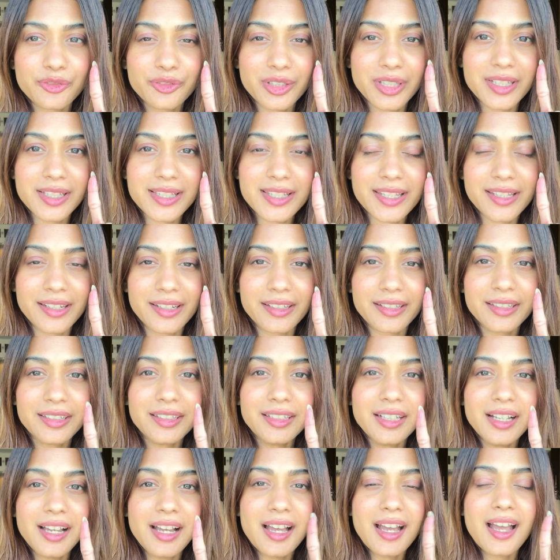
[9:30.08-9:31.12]
of
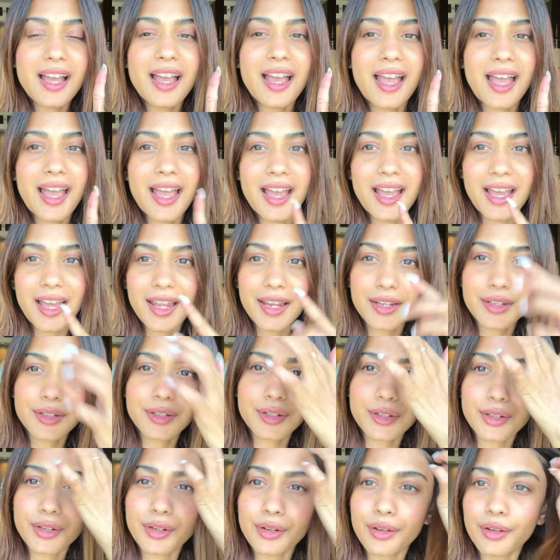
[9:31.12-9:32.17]
concealer,
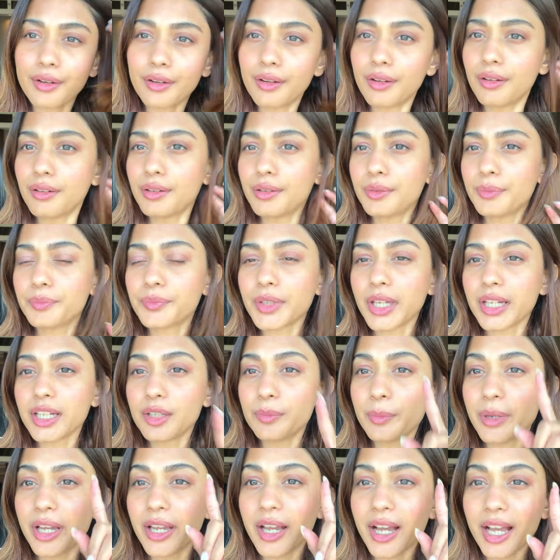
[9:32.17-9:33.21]
and I
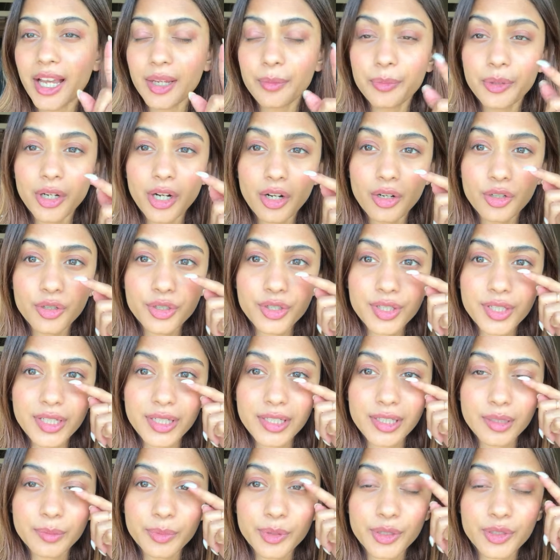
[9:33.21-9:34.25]
did my eyebrows, a
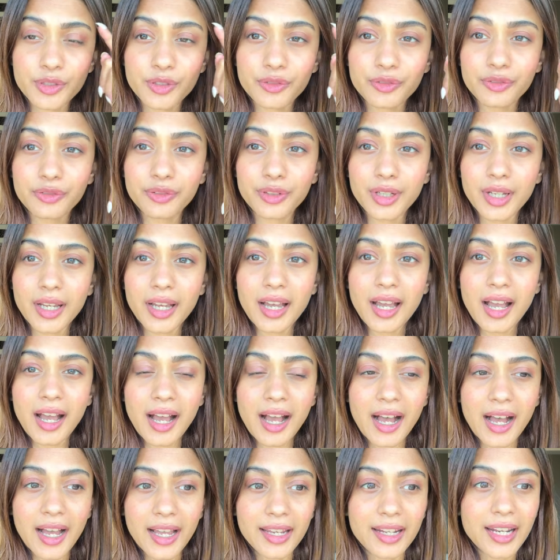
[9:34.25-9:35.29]
little bit of
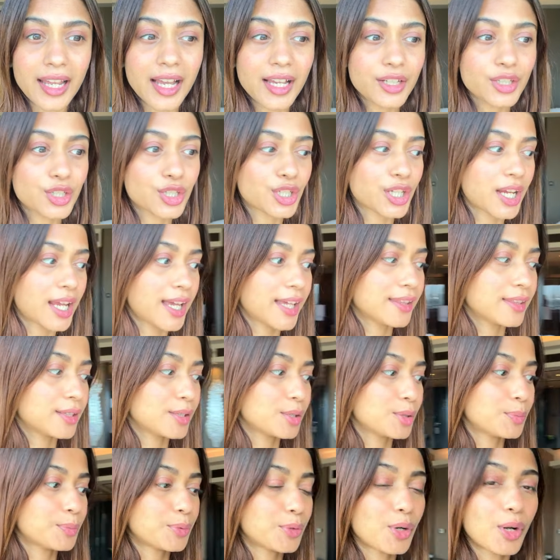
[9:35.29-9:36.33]
eyelash, and
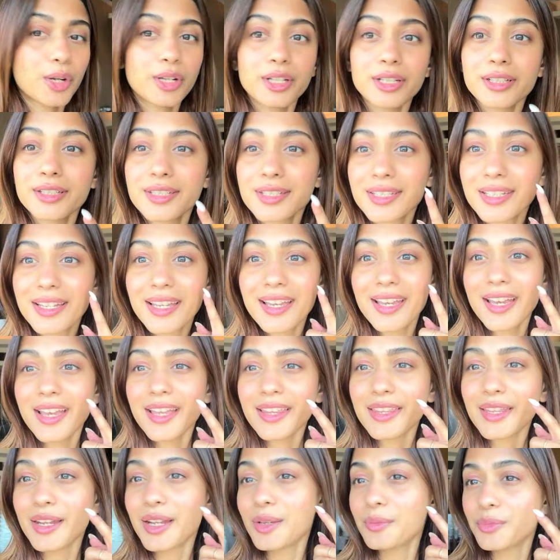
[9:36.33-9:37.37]
the product
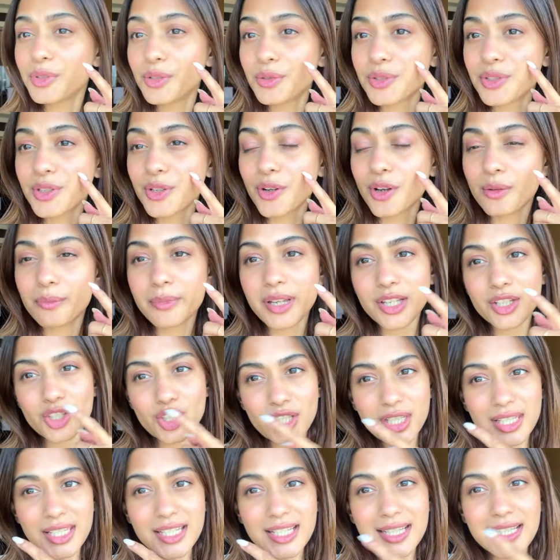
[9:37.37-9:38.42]
that I'm using on my
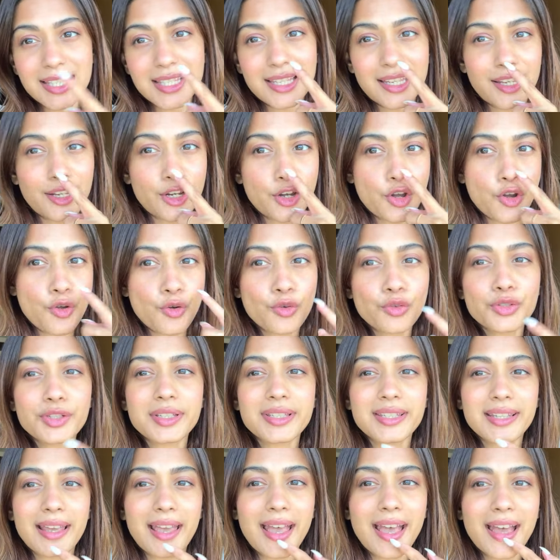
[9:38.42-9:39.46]
cheeks and
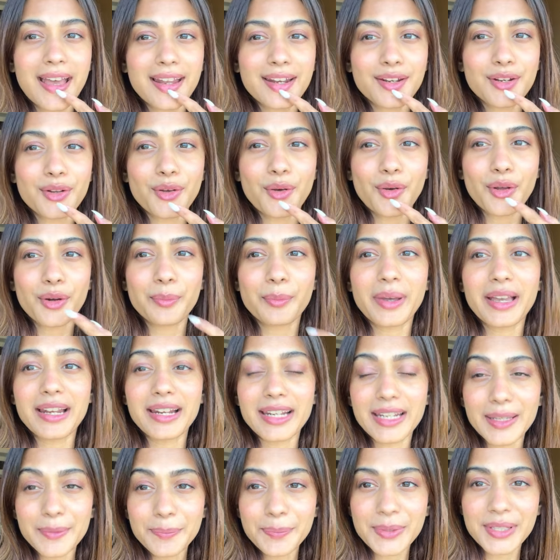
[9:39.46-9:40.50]
nose and on my
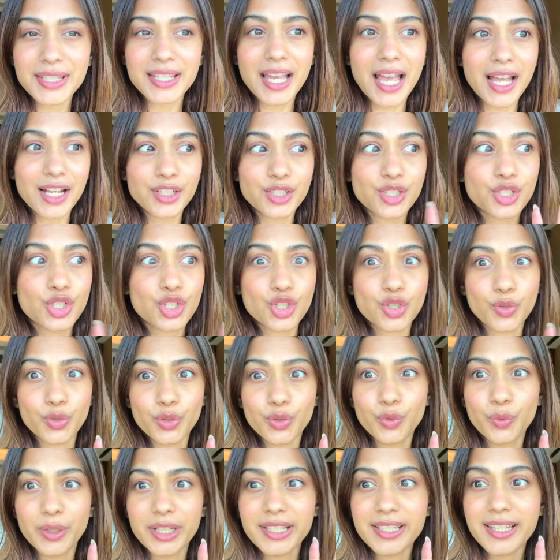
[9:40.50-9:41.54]
lips, I'll just show
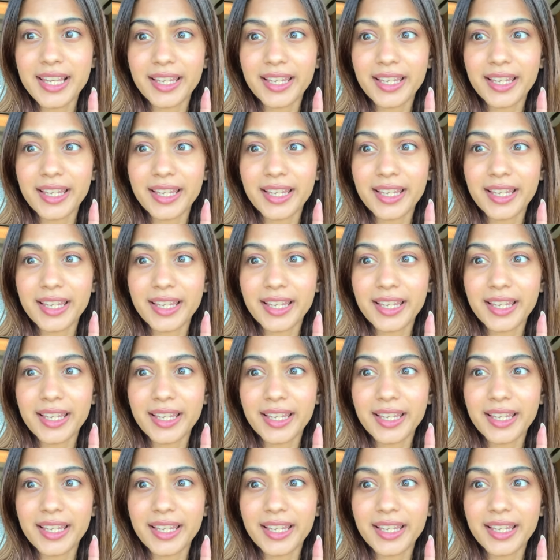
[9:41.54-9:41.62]
you one